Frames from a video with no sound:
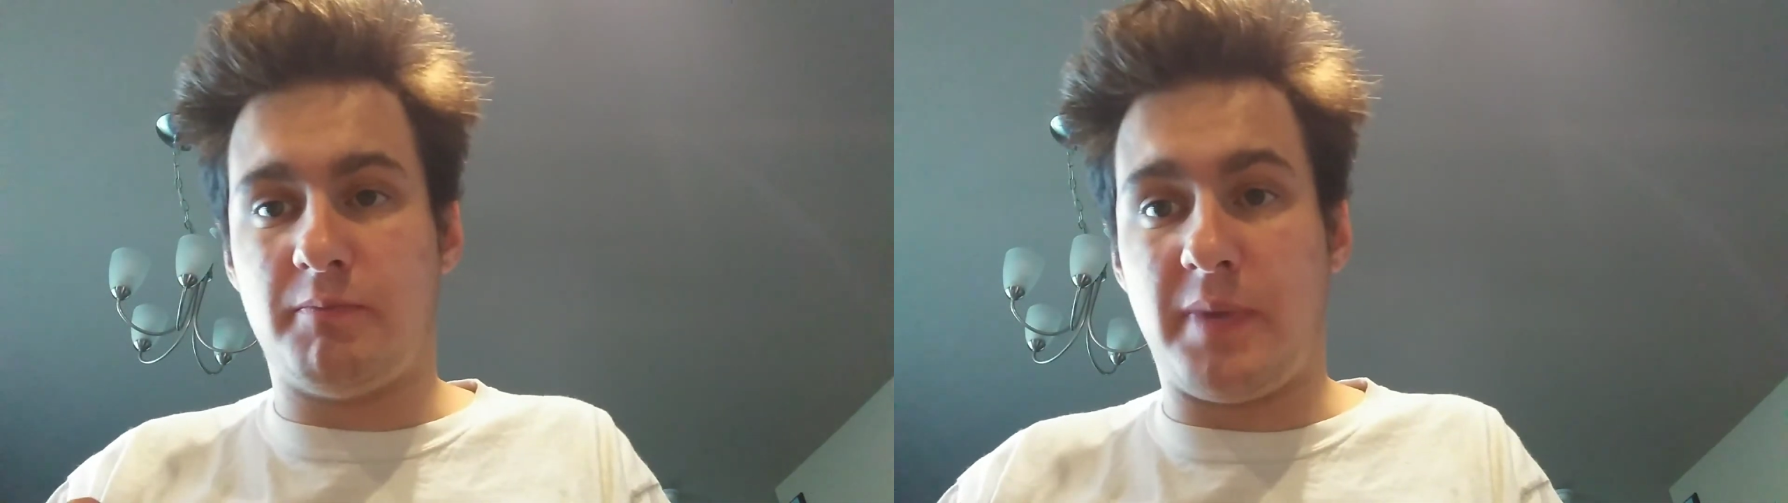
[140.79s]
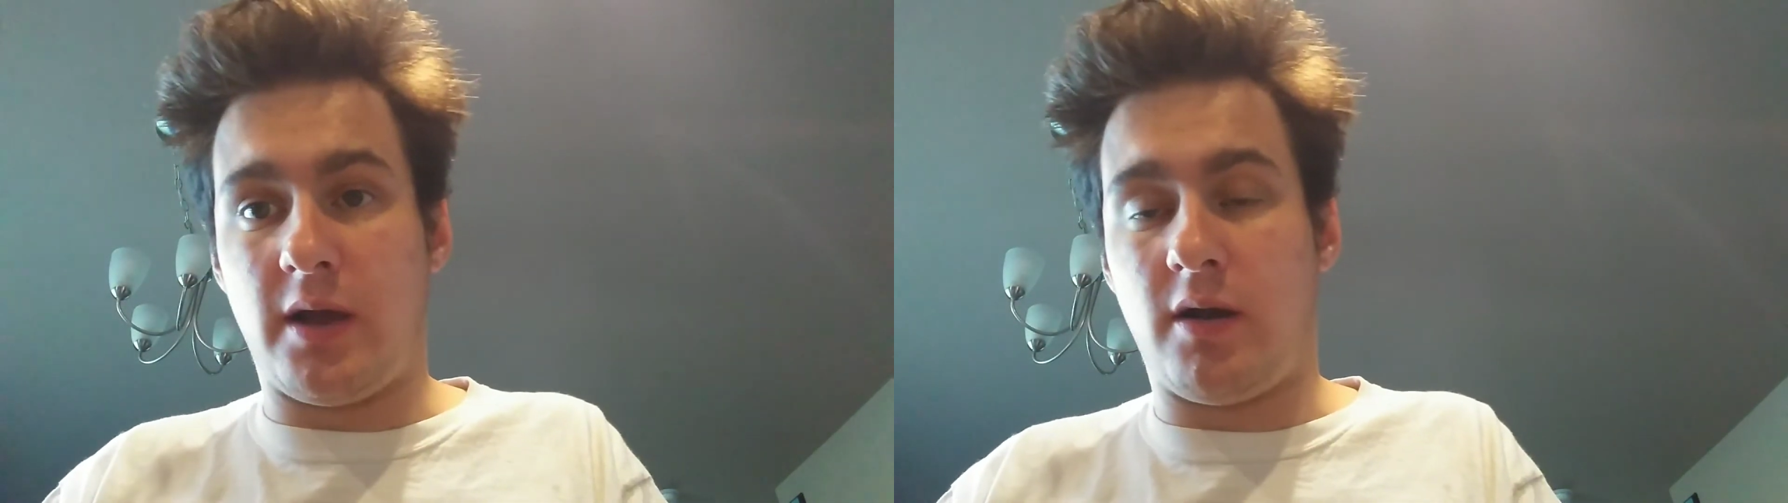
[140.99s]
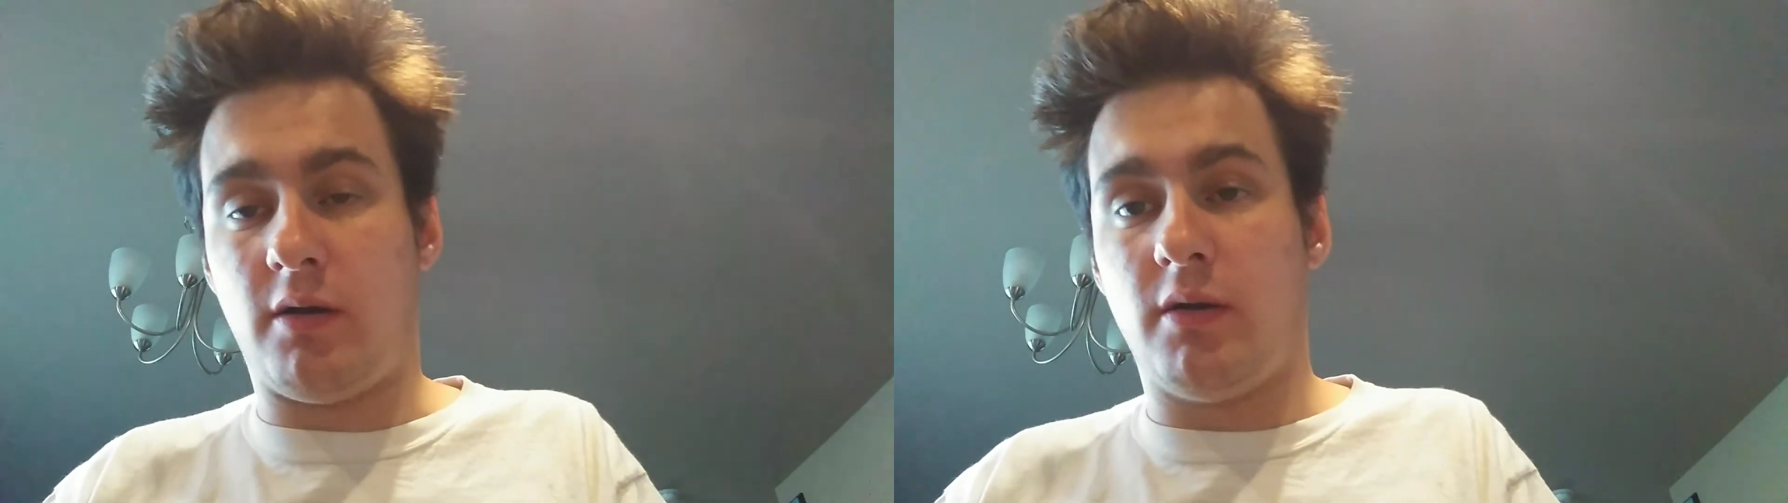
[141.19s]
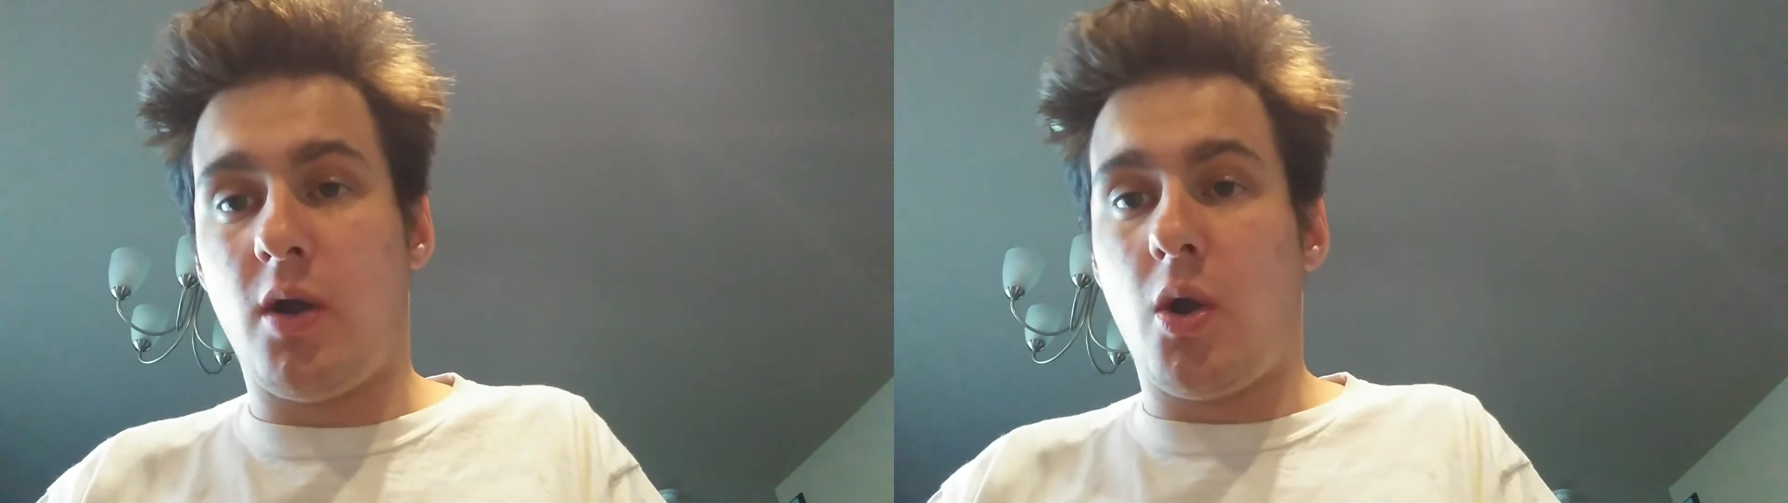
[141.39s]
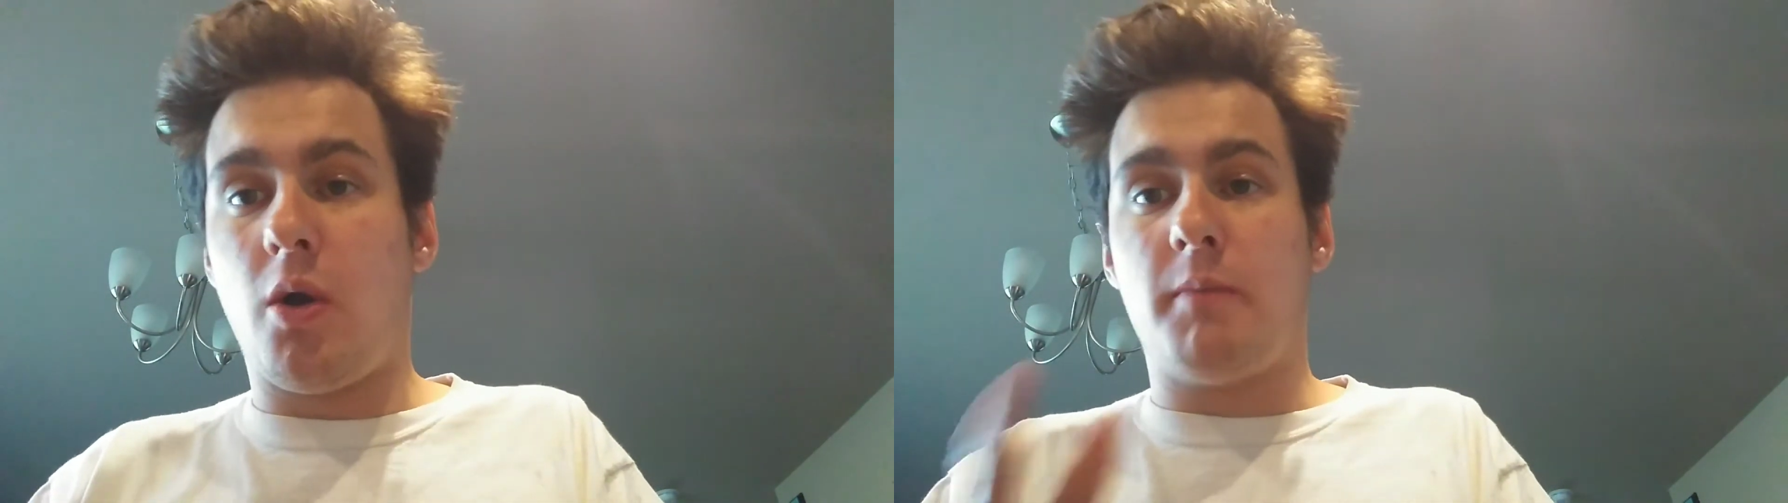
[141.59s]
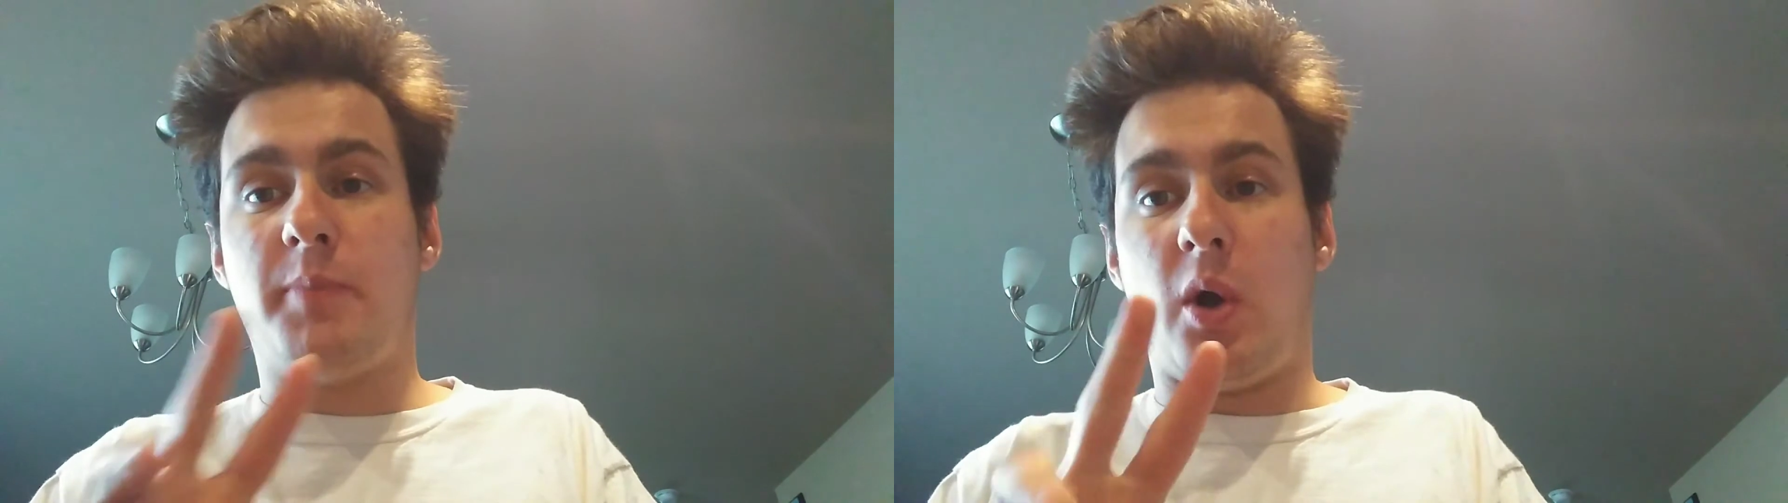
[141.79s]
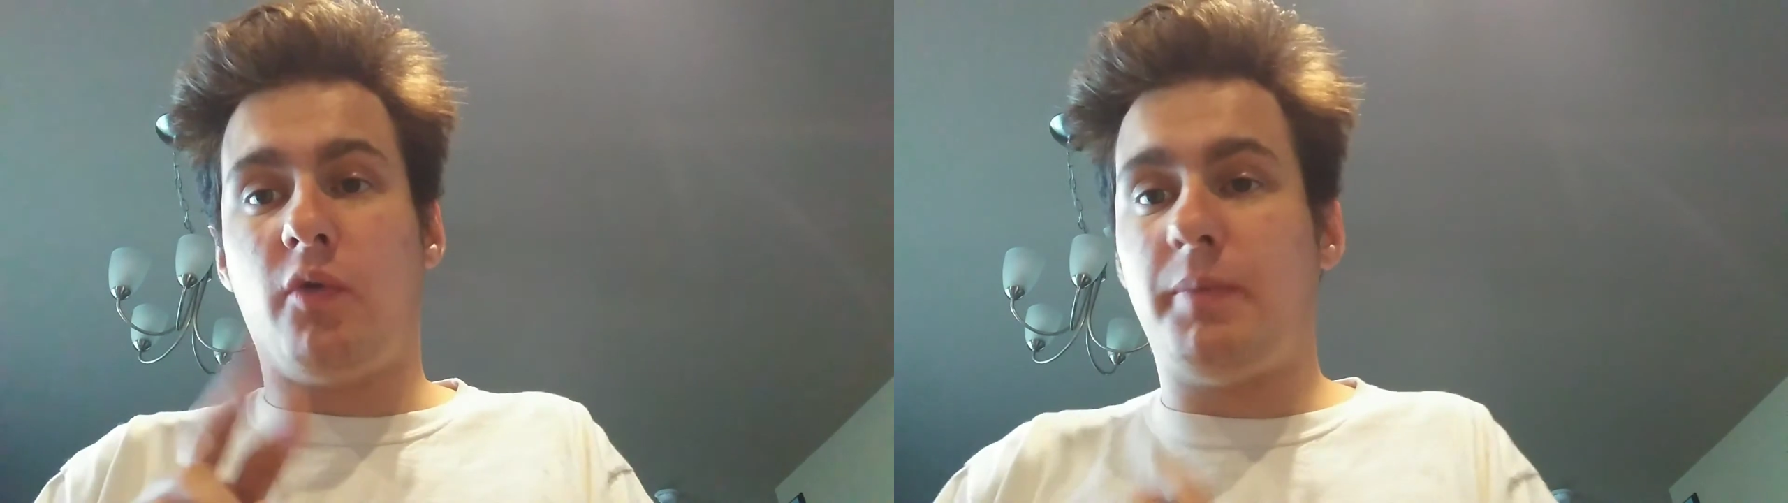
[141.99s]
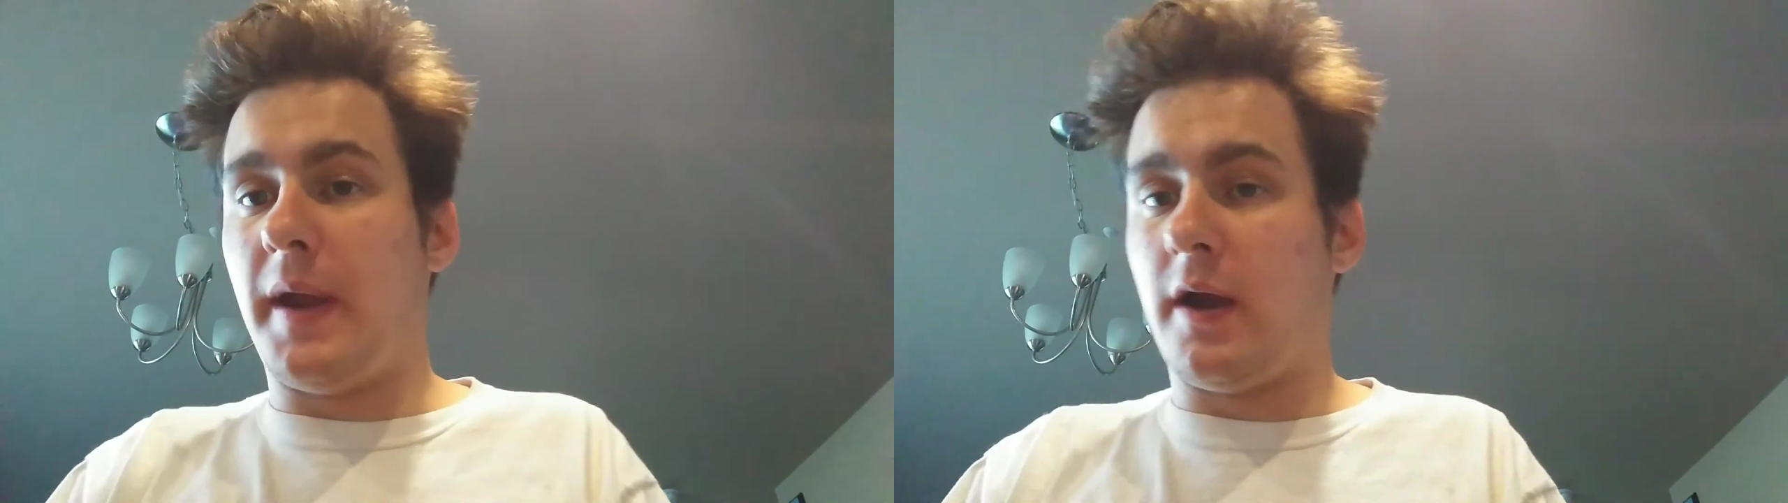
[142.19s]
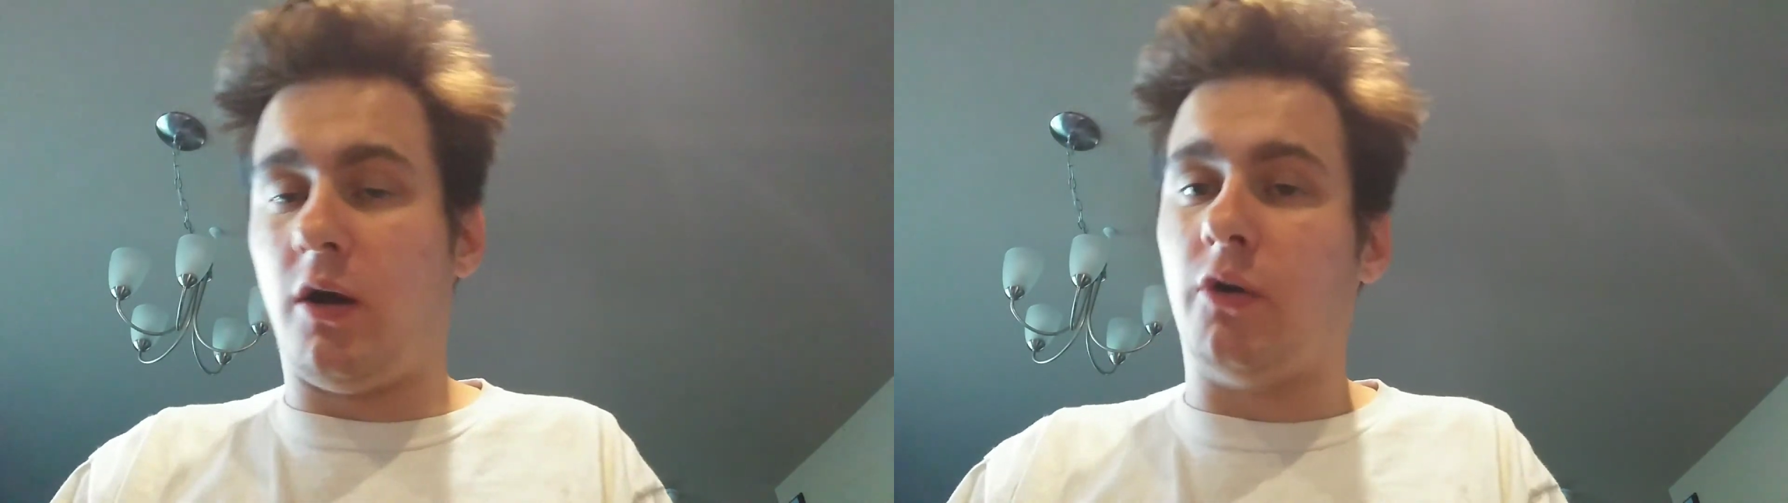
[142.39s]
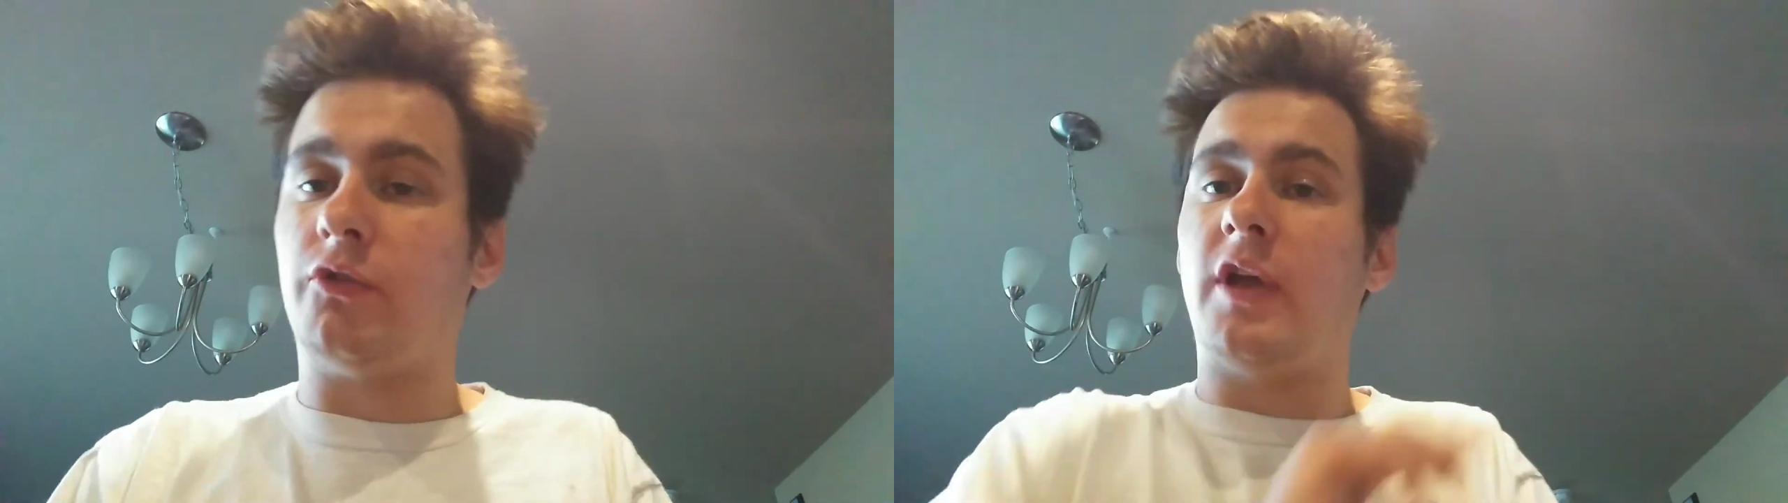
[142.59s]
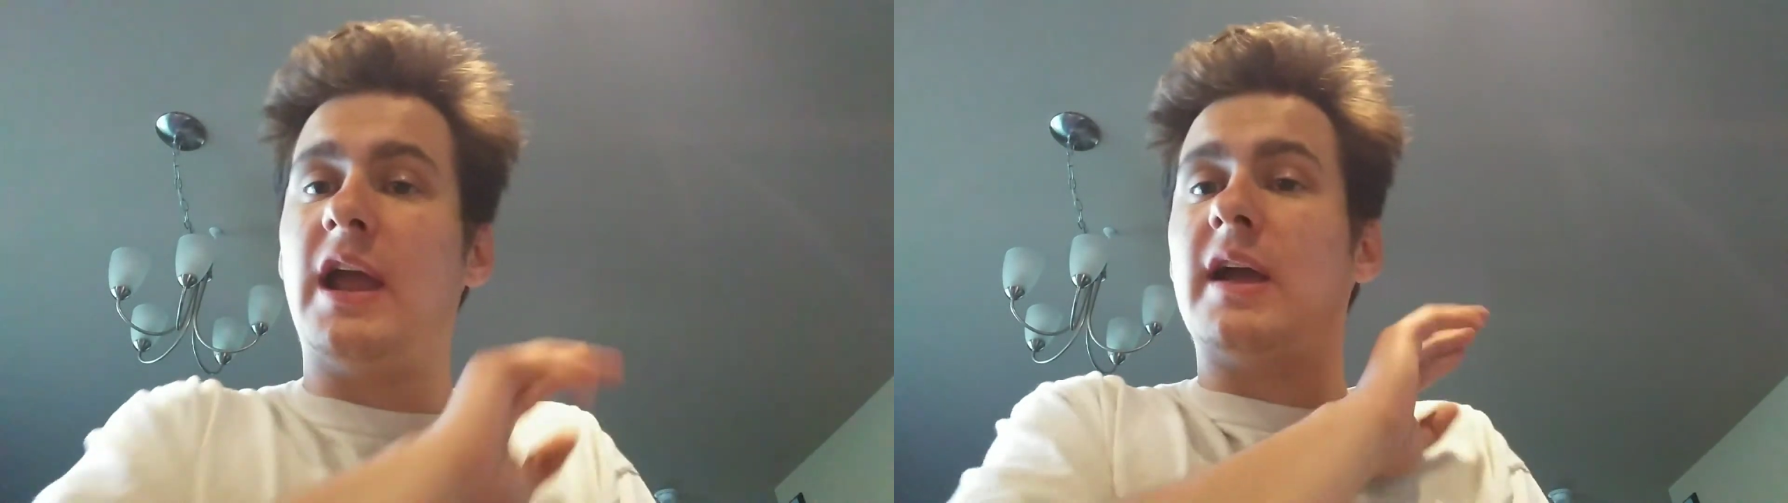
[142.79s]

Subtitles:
bell, both bells.